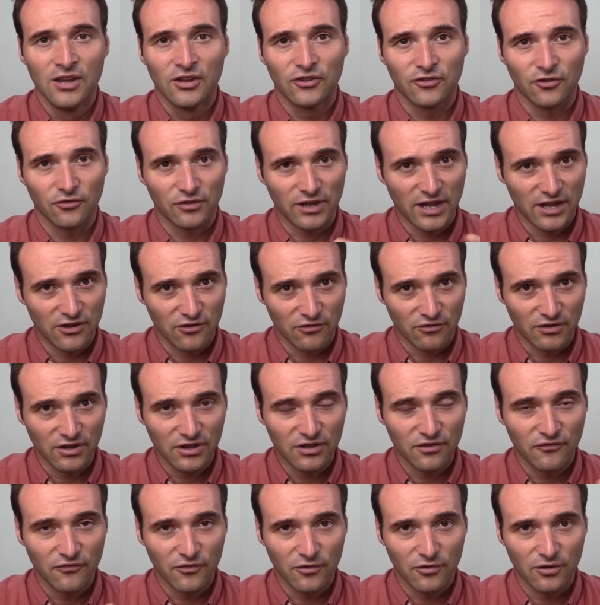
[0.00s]
so that your
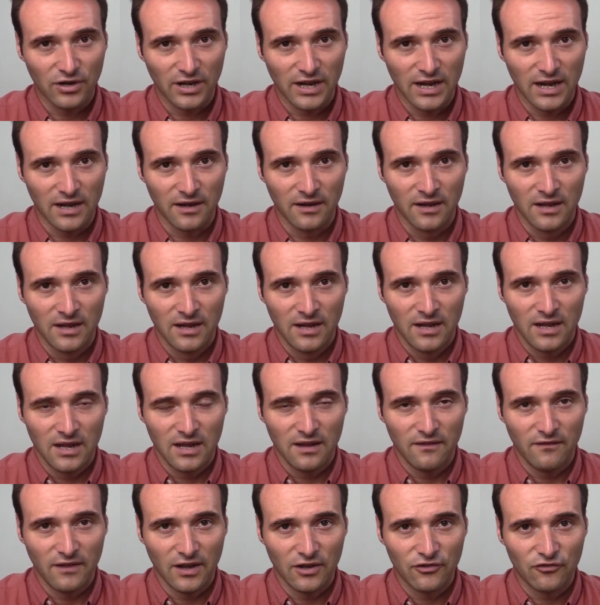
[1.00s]
interviewer can
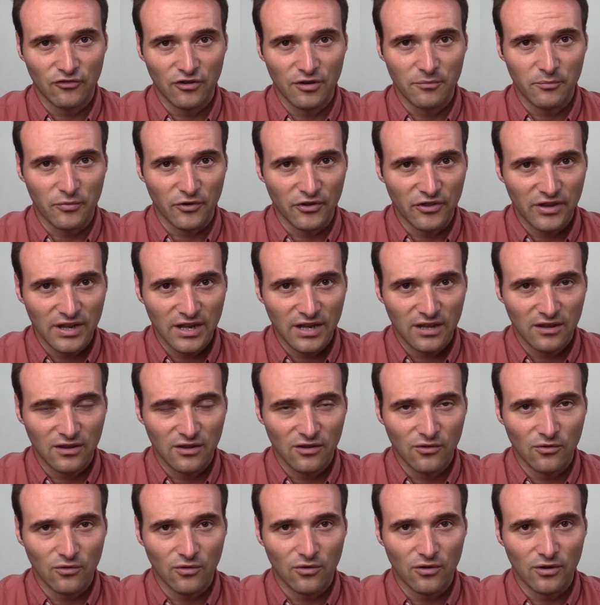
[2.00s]
eventually predict
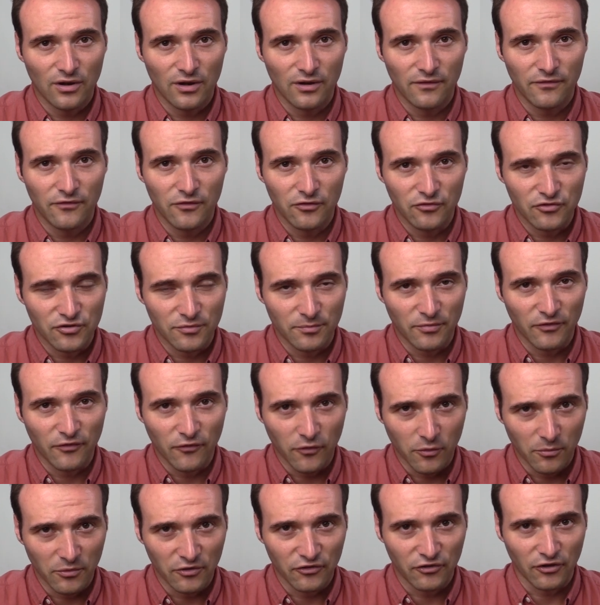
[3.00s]
your uh, future
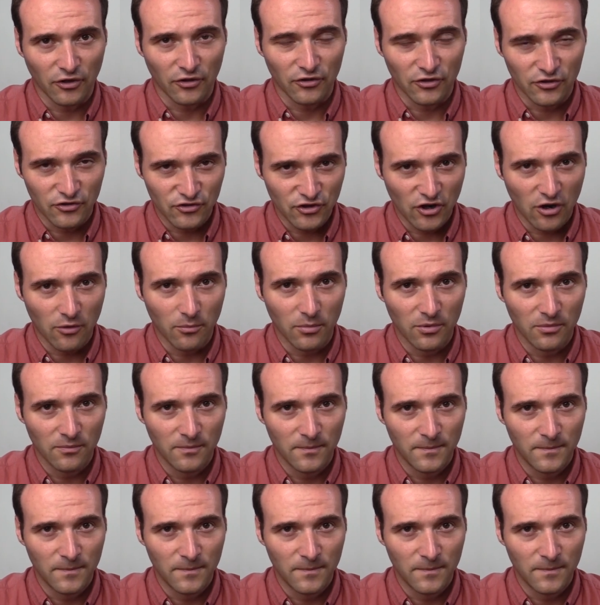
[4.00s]
performance on the job